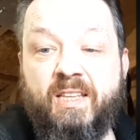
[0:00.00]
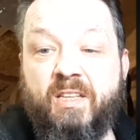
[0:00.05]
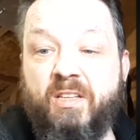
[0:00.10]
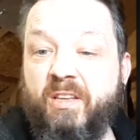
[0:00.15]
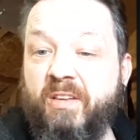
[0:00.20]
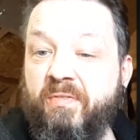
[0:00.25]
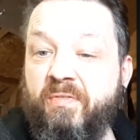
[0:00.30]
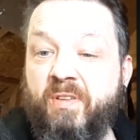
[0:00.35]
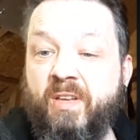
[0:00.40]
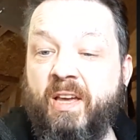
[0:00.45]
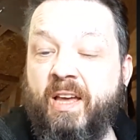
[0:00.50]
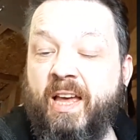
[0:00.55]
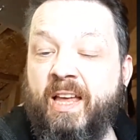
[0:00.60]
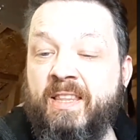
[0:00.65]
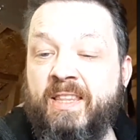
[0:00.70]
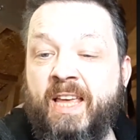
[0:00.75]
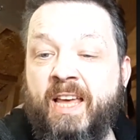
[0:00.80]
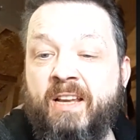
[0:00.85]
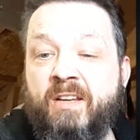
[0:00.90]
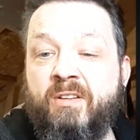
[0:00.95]

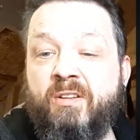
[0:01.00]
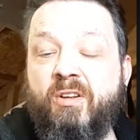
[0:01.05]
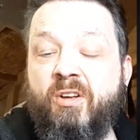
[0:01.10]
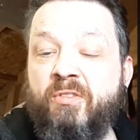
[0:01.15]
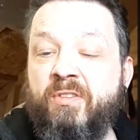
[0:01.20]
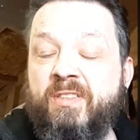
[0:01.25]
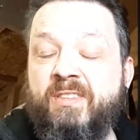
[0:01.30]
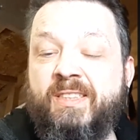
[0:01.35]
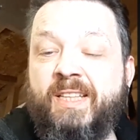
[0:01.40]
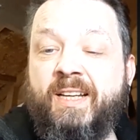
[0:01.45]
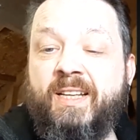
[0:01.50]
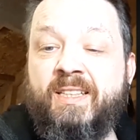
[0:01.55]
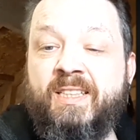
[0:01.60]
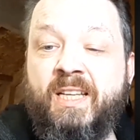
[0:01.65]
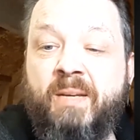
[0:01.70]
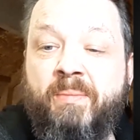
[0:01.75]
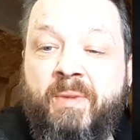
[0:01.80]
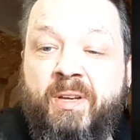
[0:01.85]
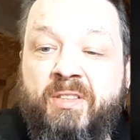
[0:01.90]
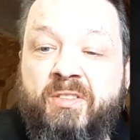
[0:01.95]
And then on the second
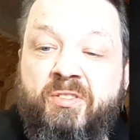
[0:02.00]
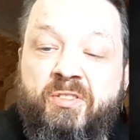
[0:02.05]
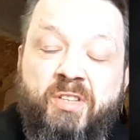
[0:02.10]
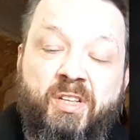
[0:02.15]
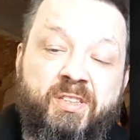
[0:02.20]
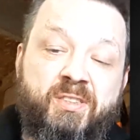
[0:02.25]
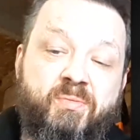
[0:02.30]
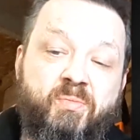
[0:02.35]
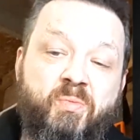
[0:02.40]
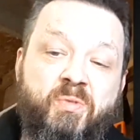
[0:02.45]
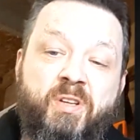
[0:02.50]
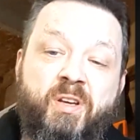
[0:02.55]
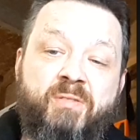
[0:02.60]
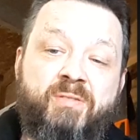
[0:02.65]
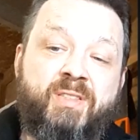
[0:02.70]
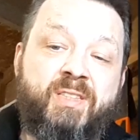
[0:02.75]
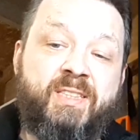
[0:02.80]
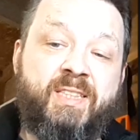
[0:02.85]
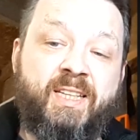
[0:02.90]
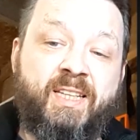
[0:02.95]
image, just
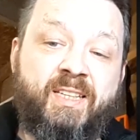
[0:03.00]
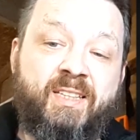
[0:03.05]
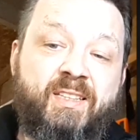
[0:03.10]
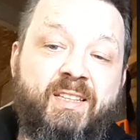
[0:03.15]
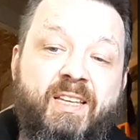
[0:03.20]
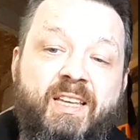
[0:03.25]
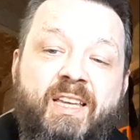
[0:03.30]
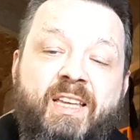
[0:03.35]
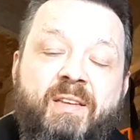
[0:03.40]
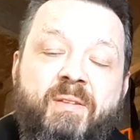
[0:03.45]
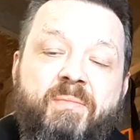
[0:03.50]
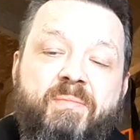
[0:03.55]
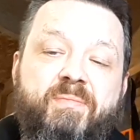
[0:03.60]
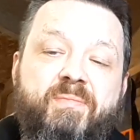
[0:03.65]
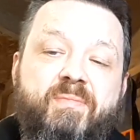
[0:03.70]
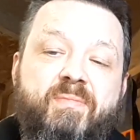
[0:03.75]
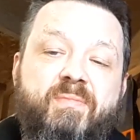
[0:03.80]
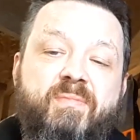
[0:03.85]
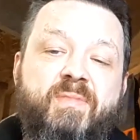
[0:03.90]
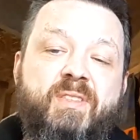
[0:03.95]
noticing
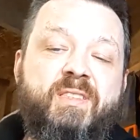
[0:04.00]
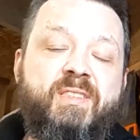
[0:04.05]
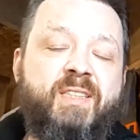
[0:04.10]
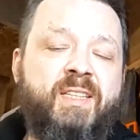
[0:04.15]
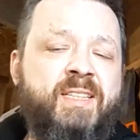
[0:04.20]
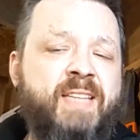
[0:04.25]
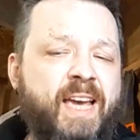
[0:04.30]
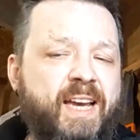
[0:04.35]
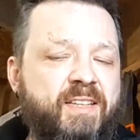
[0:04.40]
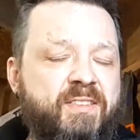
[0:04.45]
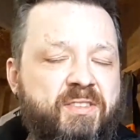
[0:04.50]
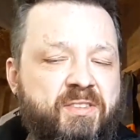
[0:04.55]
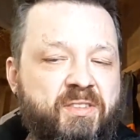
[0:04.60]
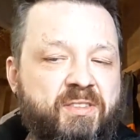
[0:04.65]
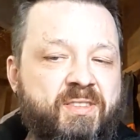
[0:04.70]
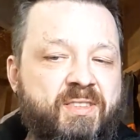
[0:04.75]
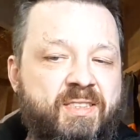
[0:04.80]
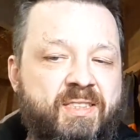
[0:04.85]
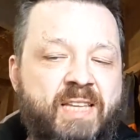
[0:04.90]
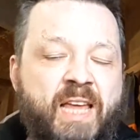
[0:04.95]
it's the
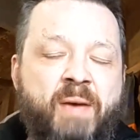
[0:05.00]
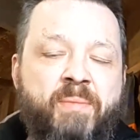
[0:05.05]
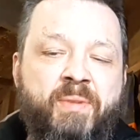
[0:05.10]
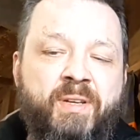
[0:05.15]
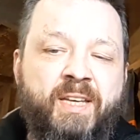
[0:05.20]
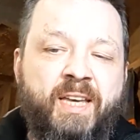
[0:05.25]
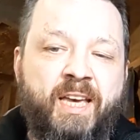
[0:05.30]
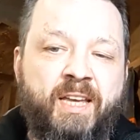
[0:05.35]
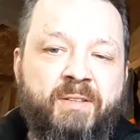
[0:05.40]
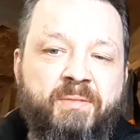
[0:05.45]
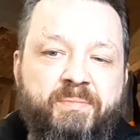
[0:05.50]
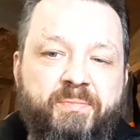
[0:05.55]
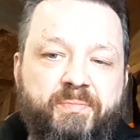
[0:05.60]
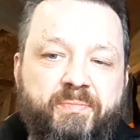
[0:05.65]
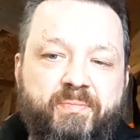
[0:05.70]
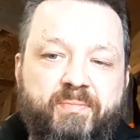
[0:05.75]
textured stem again.